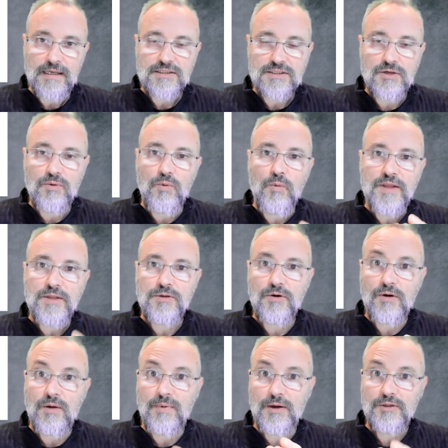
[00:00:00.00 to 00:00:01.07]
So we
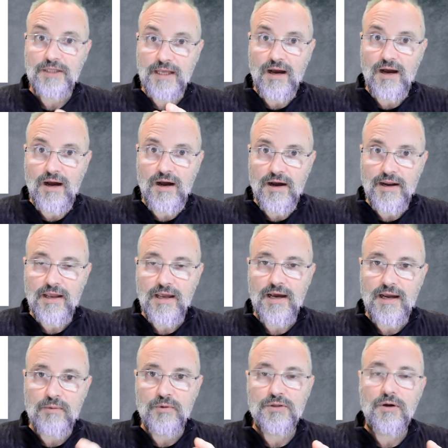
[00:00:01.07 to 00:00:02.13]
talk about the eye
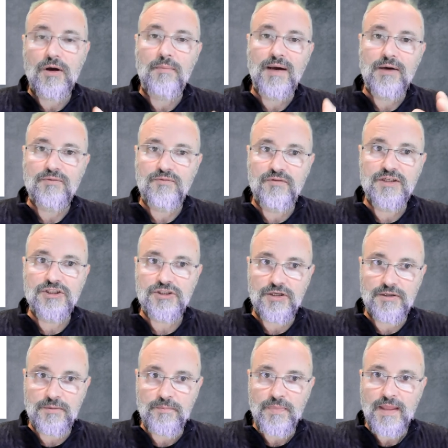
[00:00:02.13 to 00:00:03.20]
and we talk about
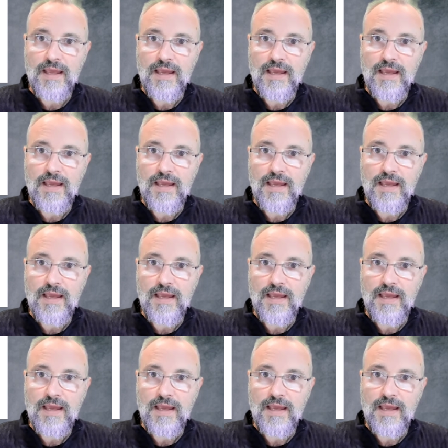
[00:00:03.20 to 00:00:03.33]
vision.